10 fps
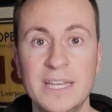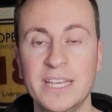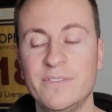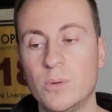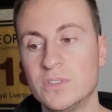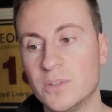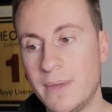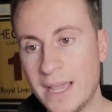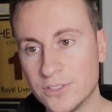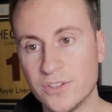If you want some
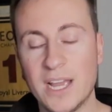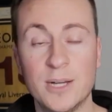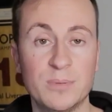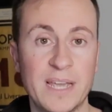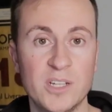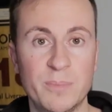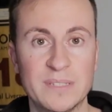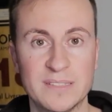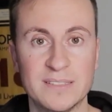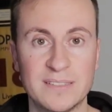extra help getting your
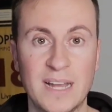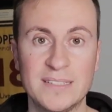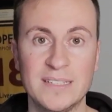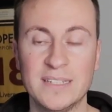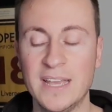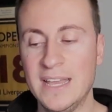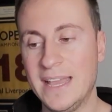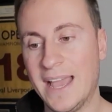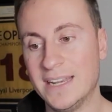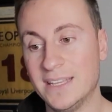business started
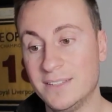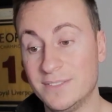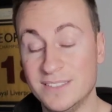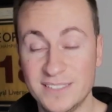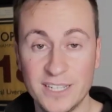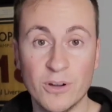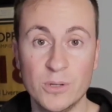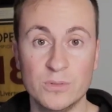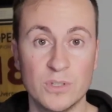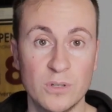and a 0
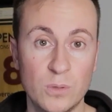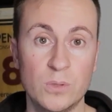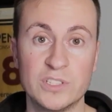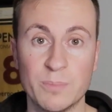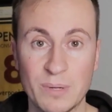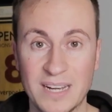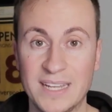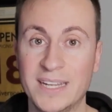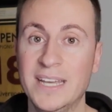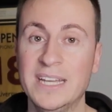to launch
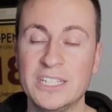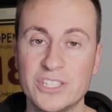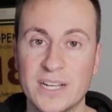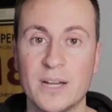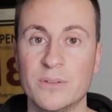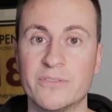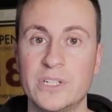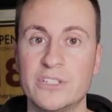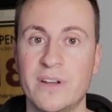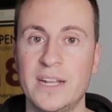plan, check out the free
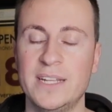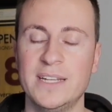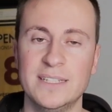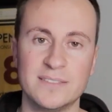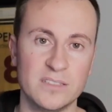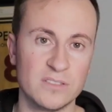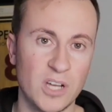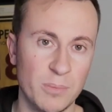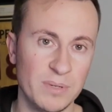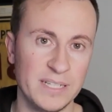training. It's the
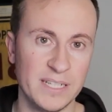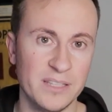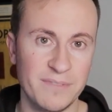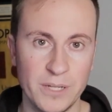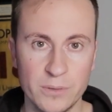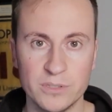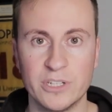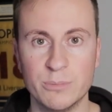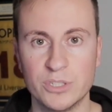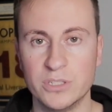top link in the video
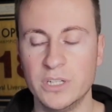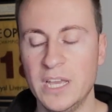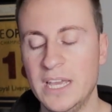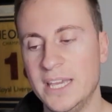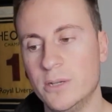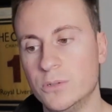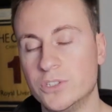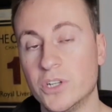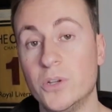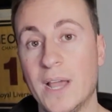description. It will
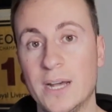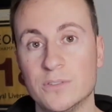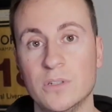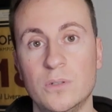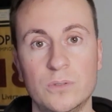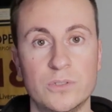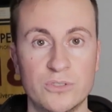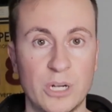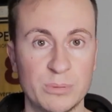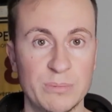show you how to launch your
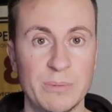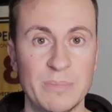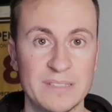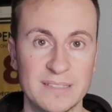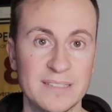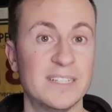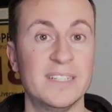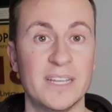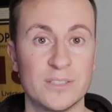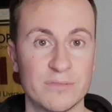dropshipping business in the
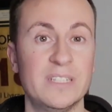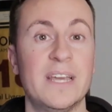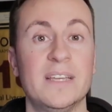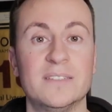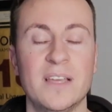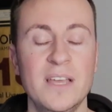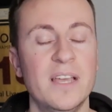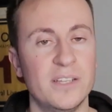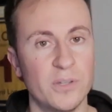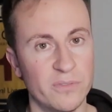next 3 days
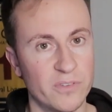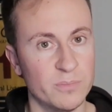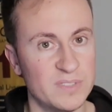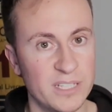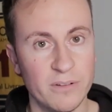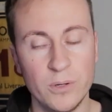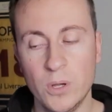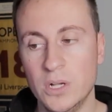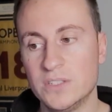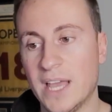and go from 0
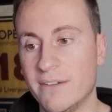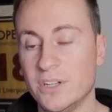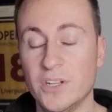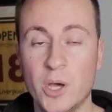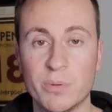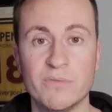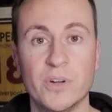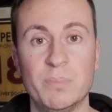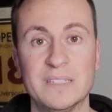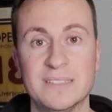to having an up and
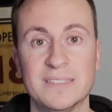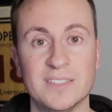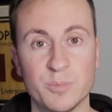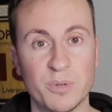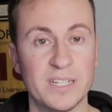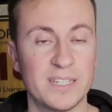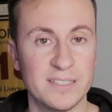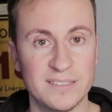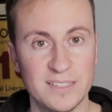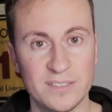run business that's bringing a
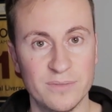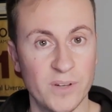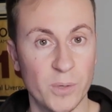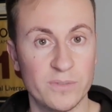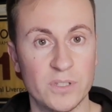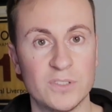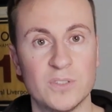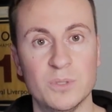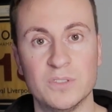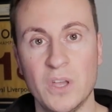consistent flow of
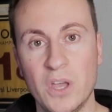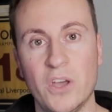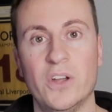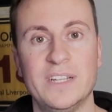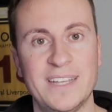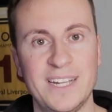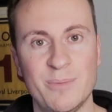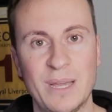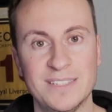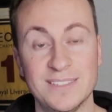customers on a daily
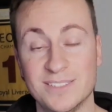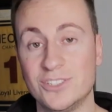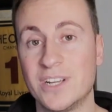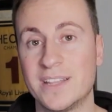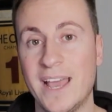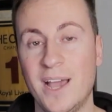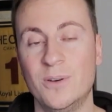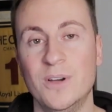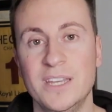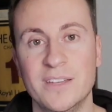basis. So check that
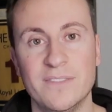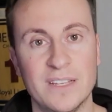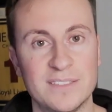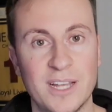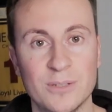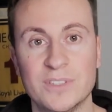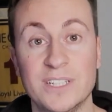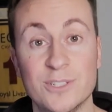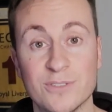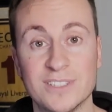out if that sounds
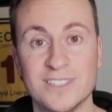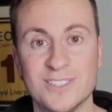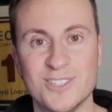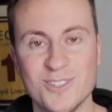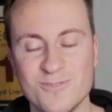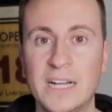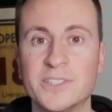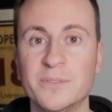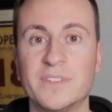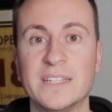interesting to you.
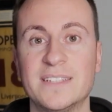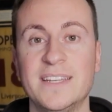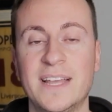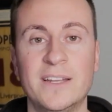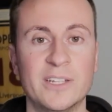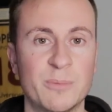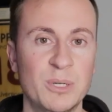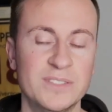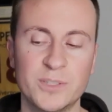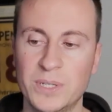Don't forget to hit that like
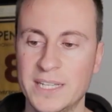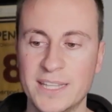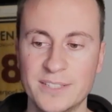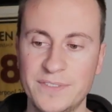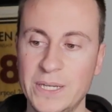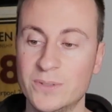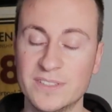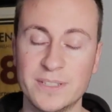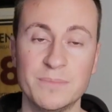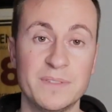button so we can get this video to
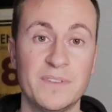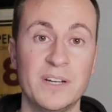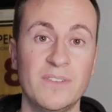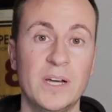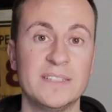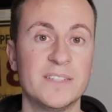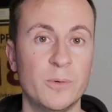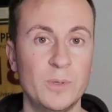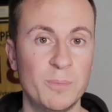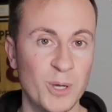75 likes, and I
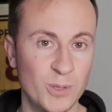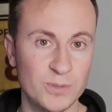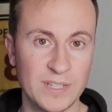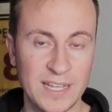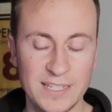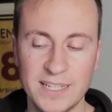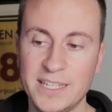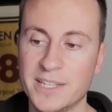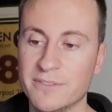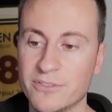will post a
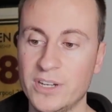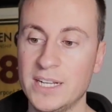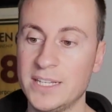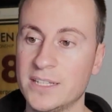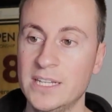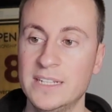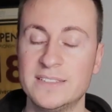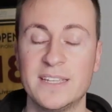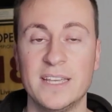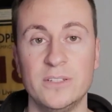link, a free link, to
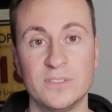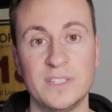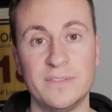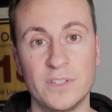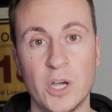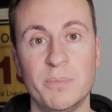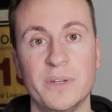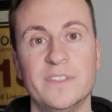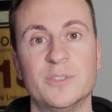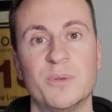get yourself a copy
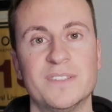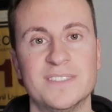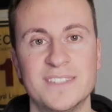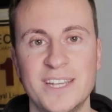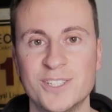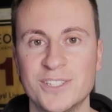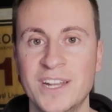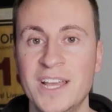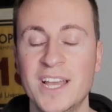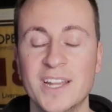of this presentation.
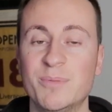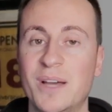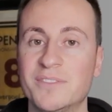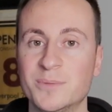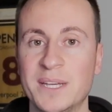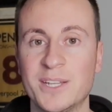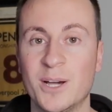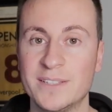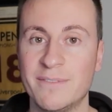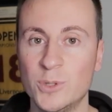And apart from that,
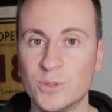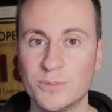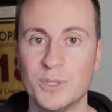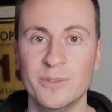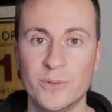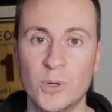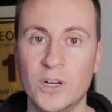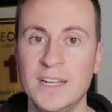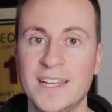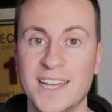guys, have an awesome Q4,
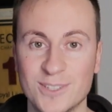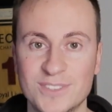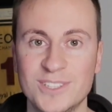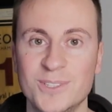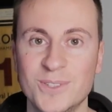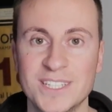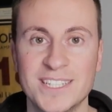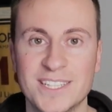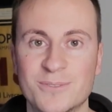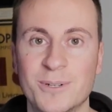and I'll see you in the
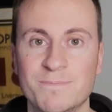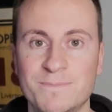next one.